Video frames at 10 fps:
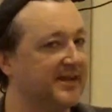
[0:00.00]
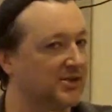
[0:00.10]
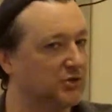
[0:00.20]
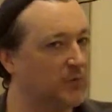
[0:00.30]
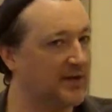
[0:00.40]
I
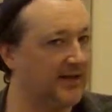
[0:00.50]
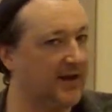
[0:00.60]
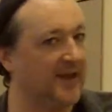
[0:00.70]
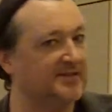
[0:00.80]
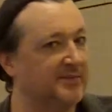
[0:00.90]
can just write it
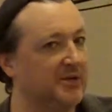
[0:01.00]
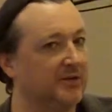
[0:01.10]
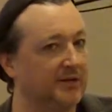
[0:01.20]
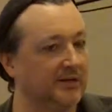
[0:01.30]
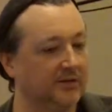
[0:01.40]
out as I'm
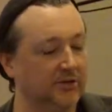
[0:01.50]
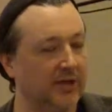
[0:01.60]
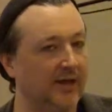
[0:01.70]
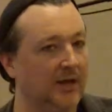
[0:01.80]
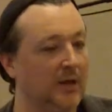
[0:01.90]
hearing it,
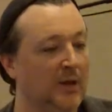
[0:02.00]
okay?